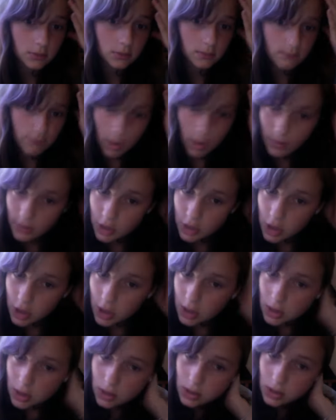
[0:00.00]
pretty much it.
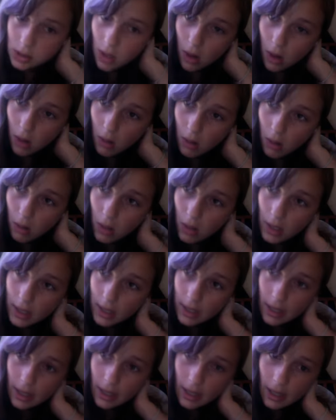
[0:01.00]
So I
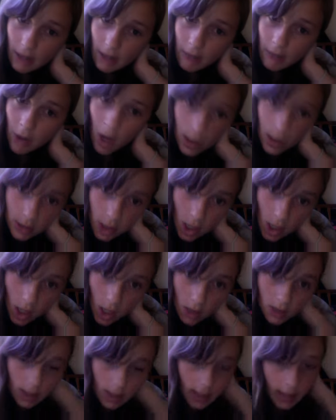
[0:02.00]
can't have hot
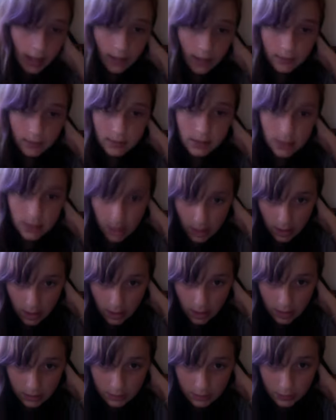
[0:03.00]
dogs, I can't have steak
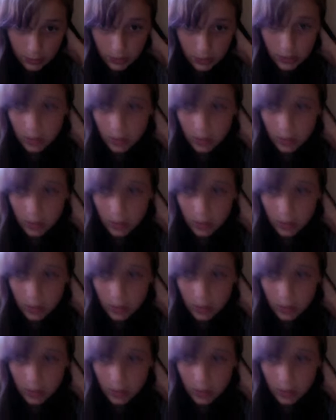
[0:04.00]
anymore,